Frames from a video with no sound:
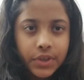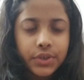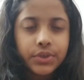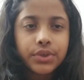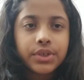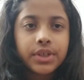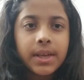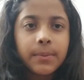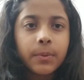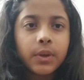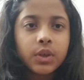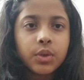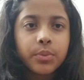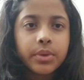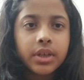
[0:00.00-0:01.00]
So today I'm
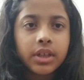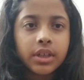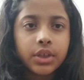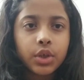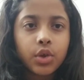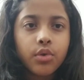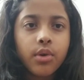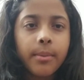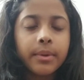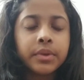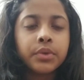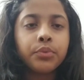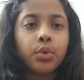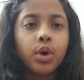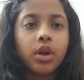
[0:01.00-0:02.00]
going to be telling you about
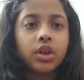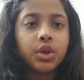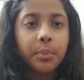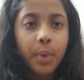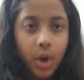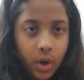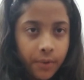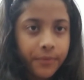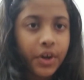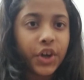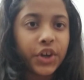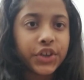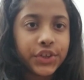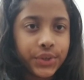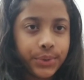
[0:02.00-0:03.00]
the volume of a
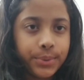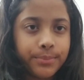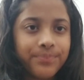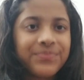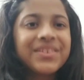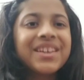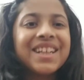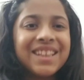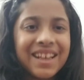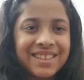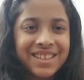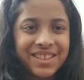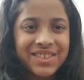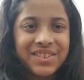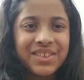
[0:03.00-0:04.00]
cube.
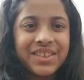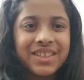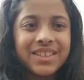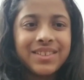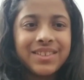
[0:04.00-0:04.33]
Let's get started.